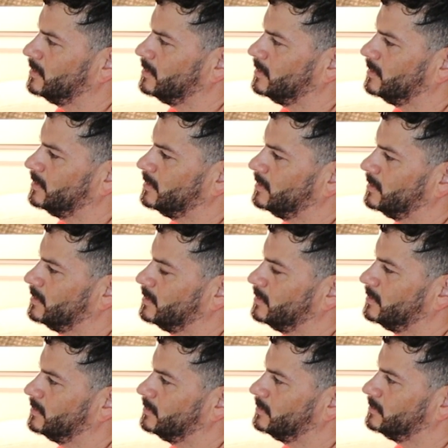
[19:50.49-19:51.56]

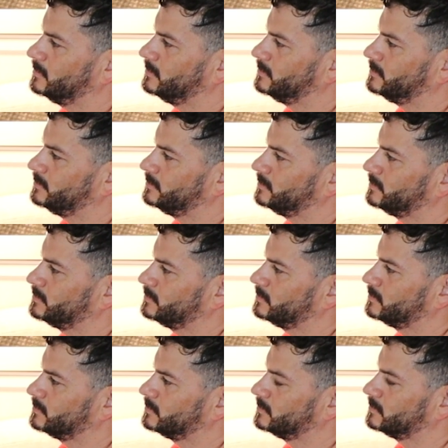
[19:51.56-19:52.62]

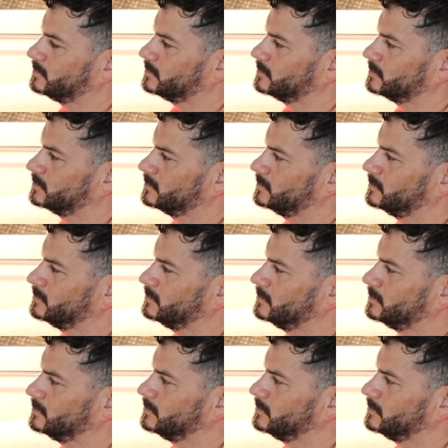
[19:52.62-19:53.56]
No words are spoken by the person on screen.